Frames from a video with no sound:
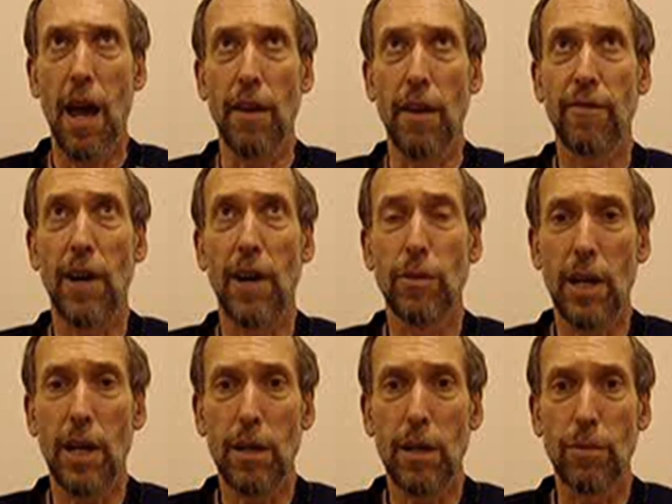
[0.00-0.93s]
And found
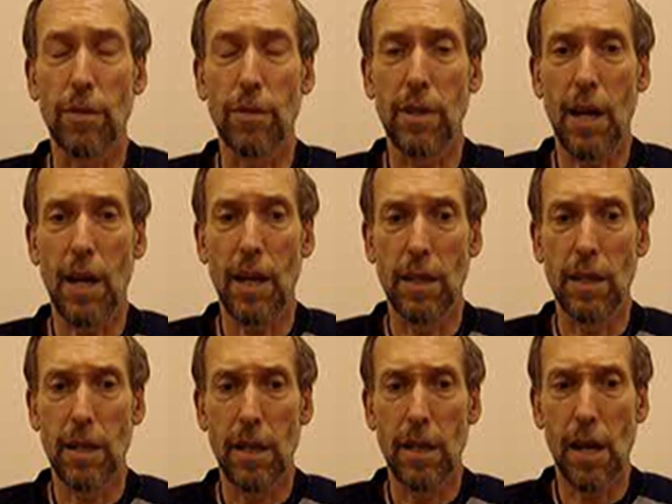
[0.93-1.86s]
out
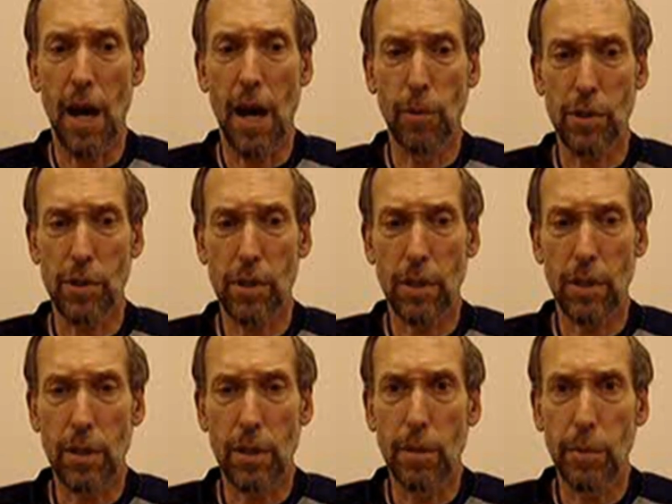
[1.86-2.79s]
that I
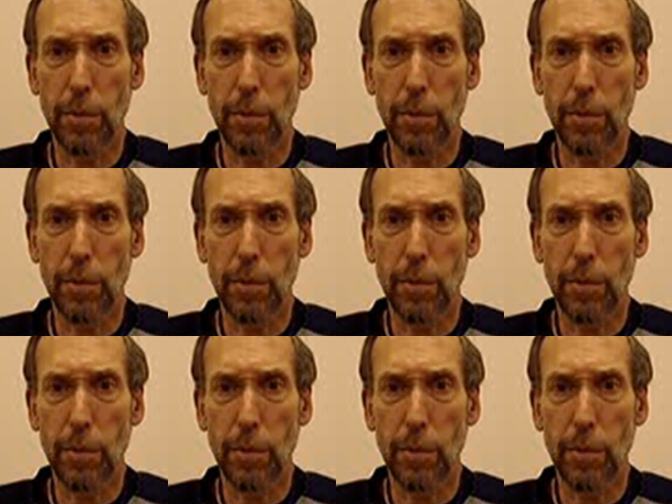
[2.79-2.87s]
wasn't going